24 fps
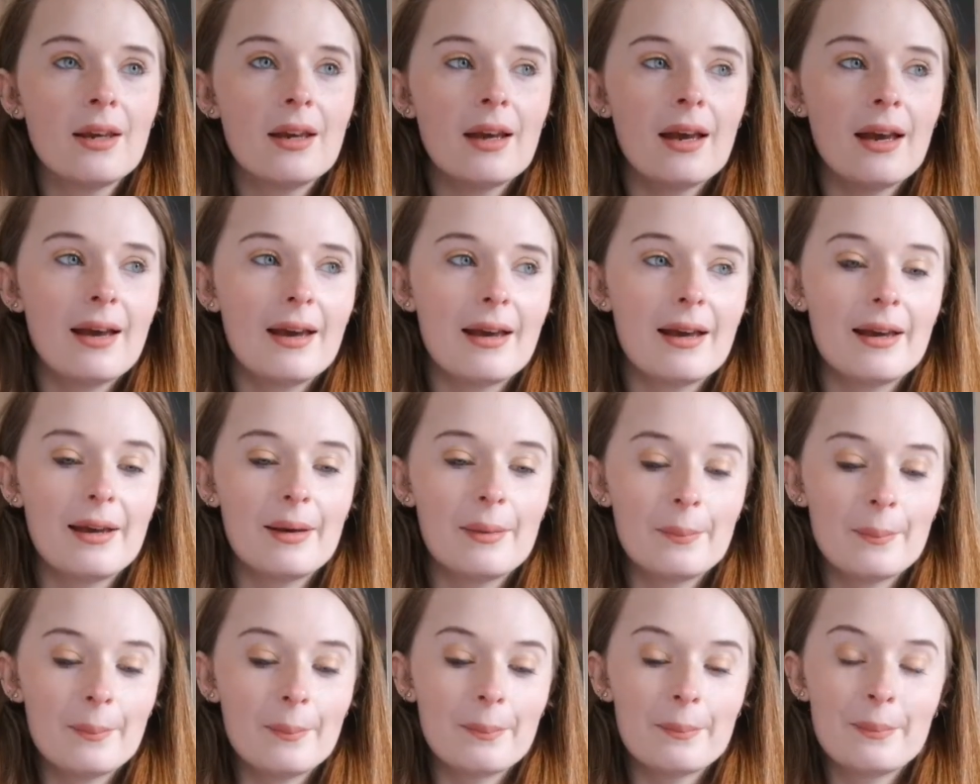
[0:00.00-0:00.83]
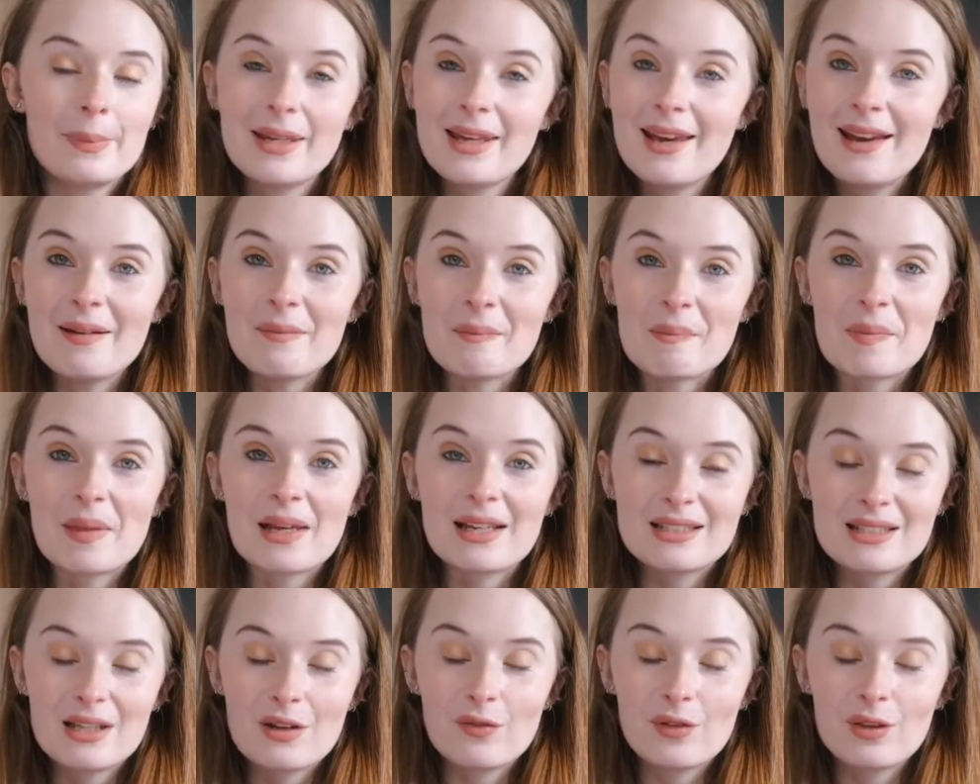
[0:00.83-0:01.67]
But yeah,
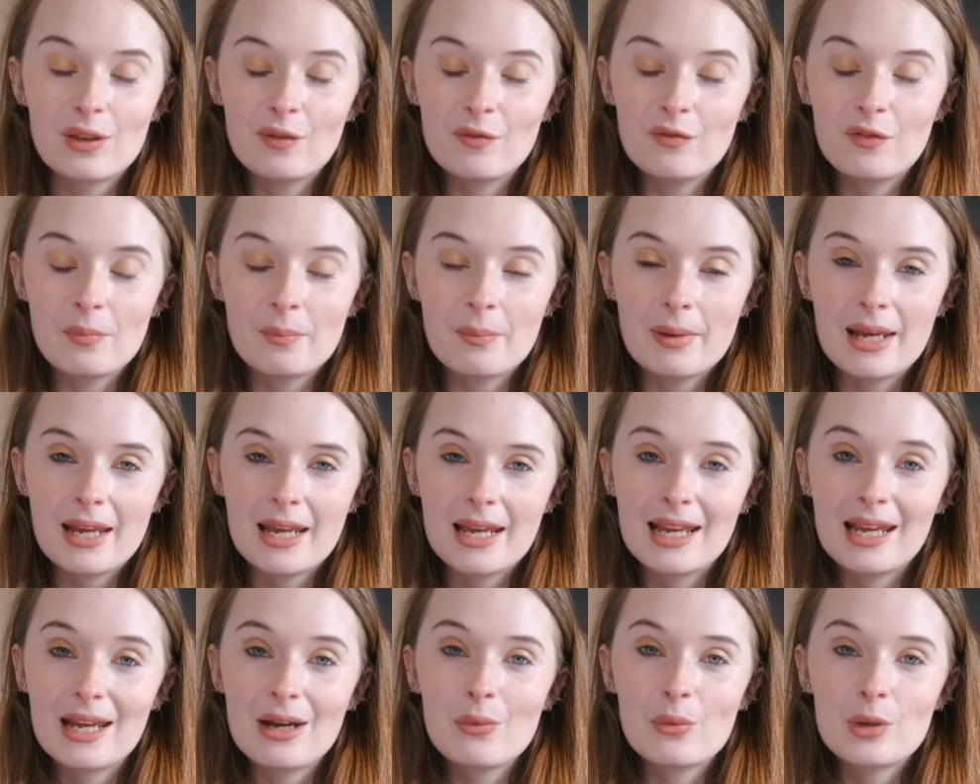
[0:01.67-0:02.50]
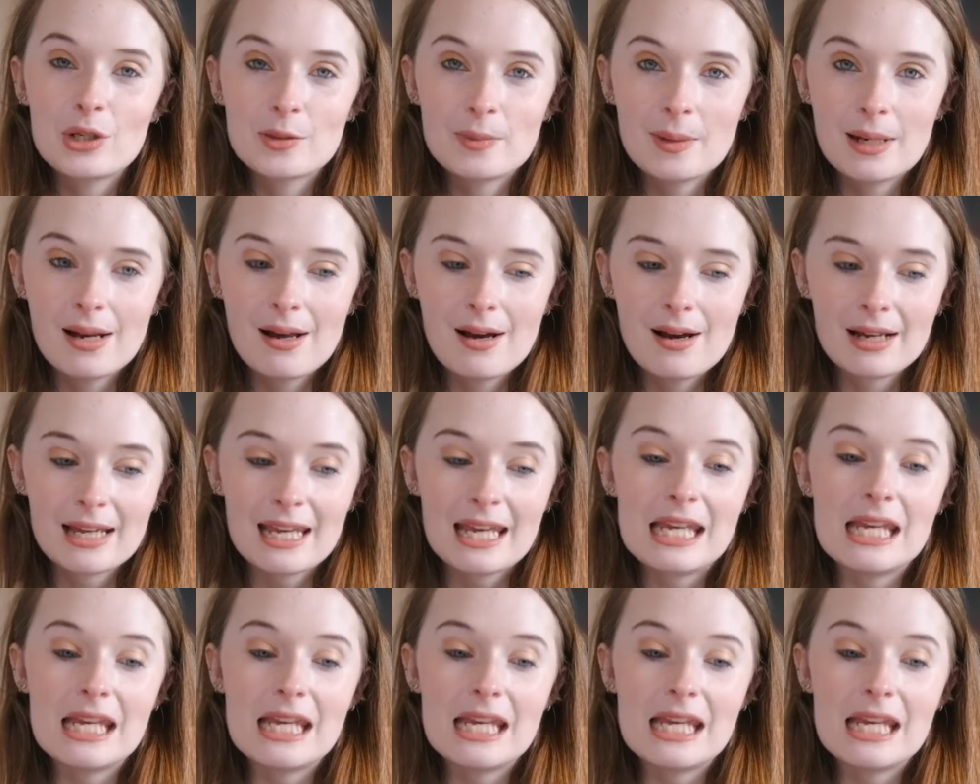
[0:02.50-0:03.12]
that's everything for me. Wish me luck.